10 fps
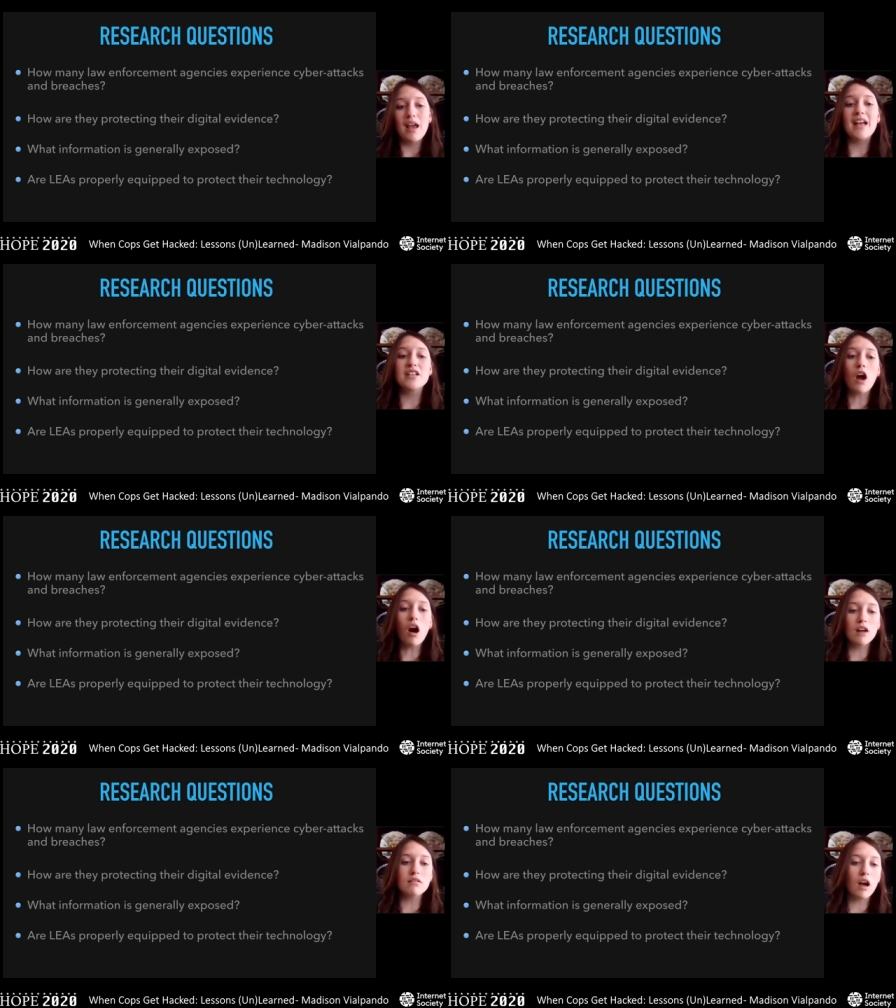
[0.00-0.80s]
And
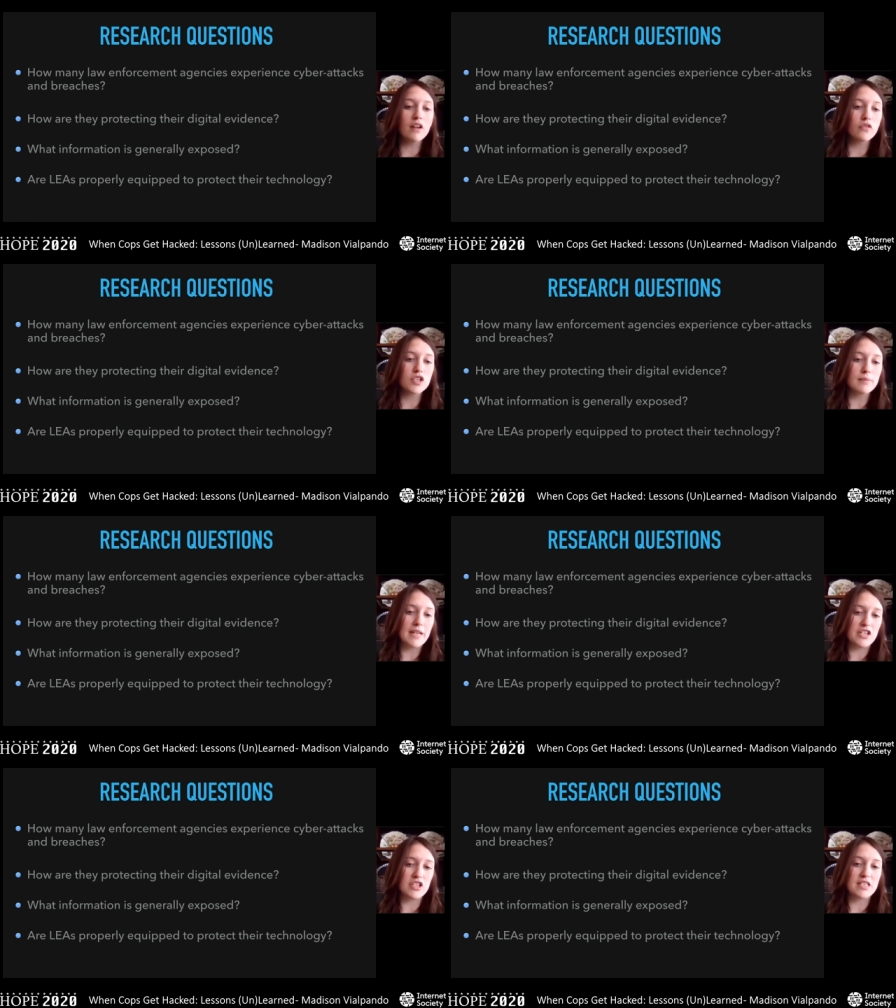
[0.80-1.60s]
are law enforcement
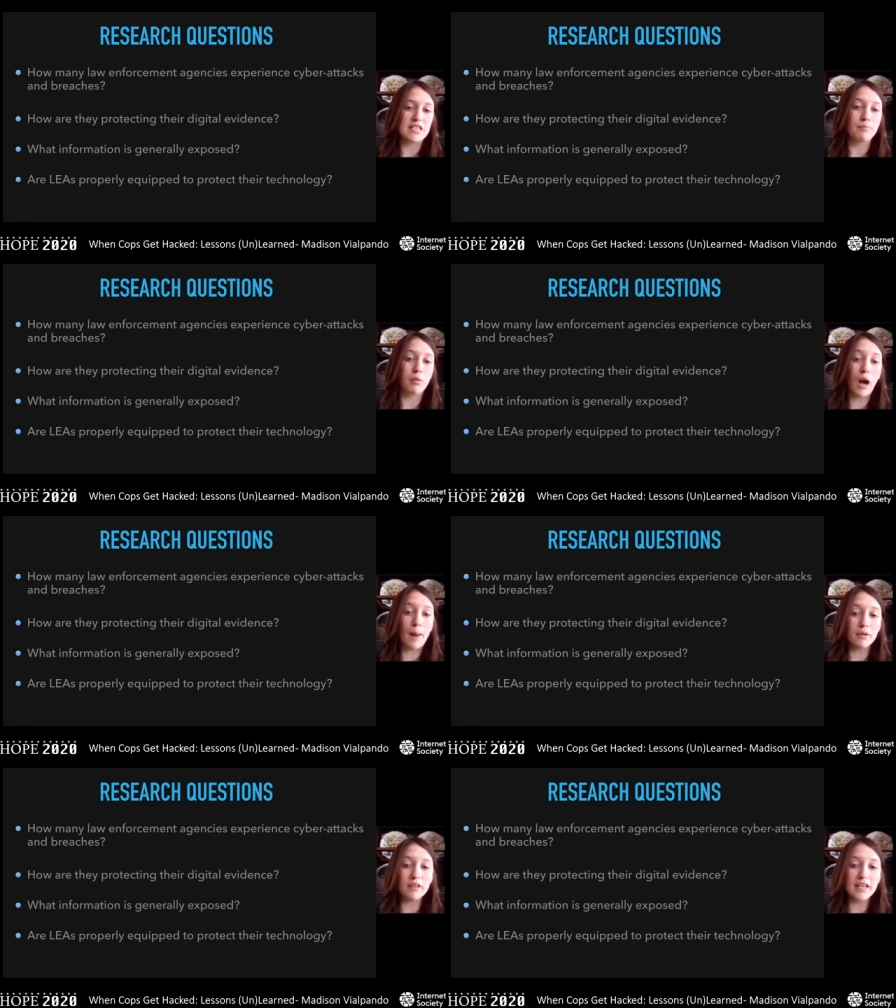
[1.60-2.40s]
agencies
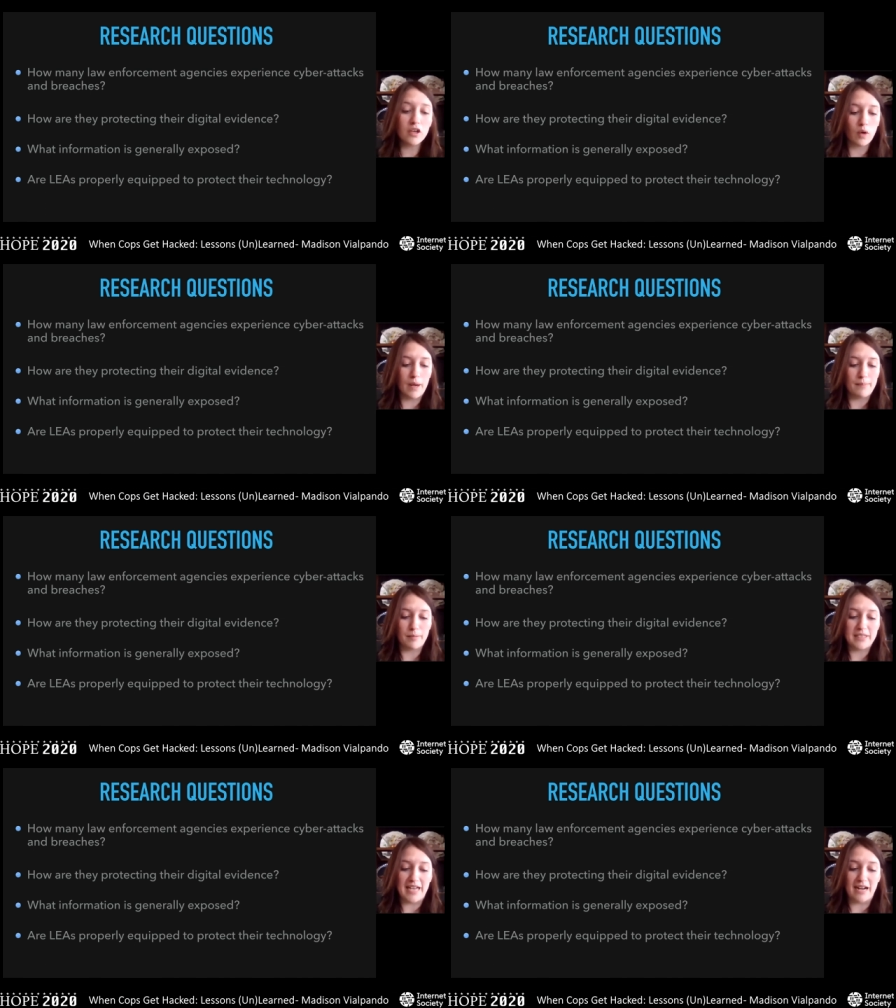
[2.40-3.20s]
properly equipped to
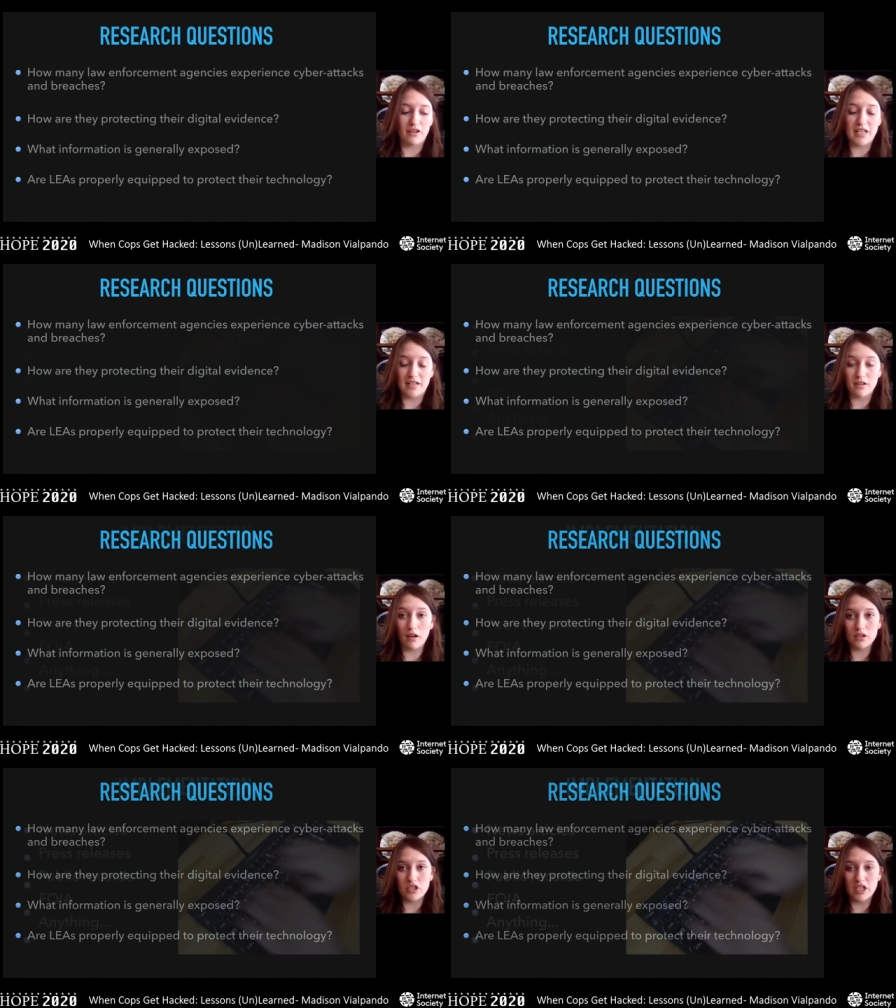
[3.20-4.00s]
protect their
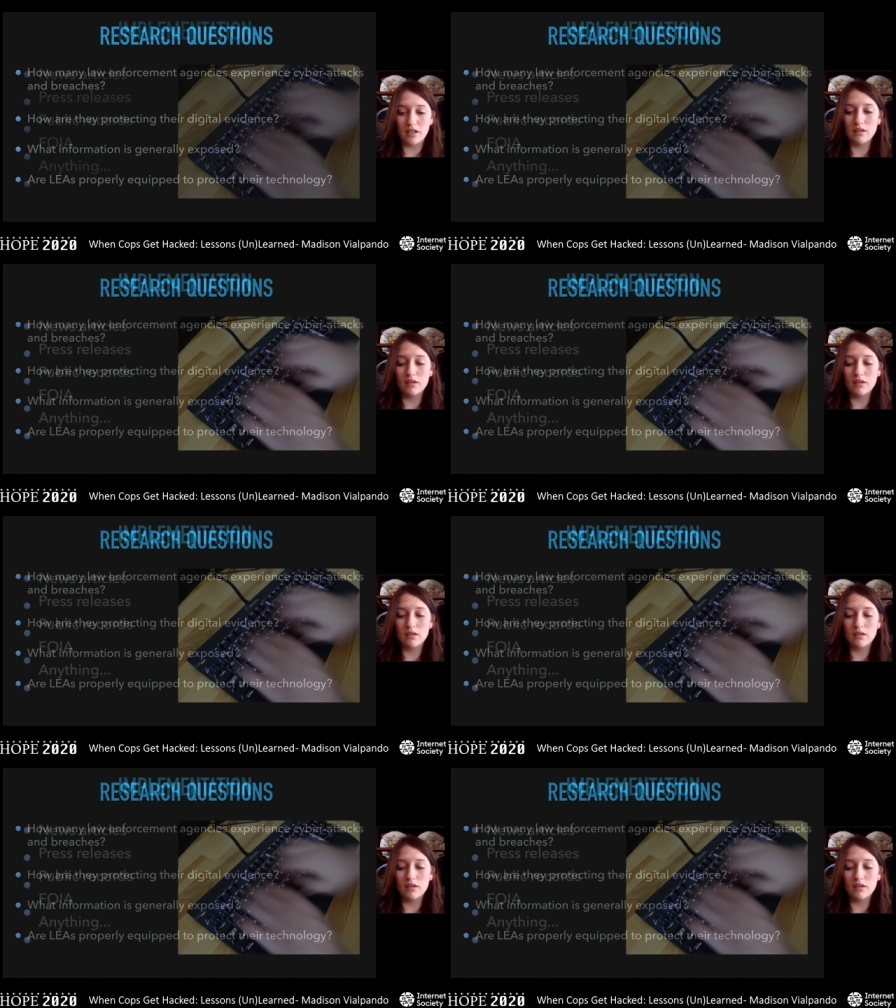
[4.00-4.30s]
technology?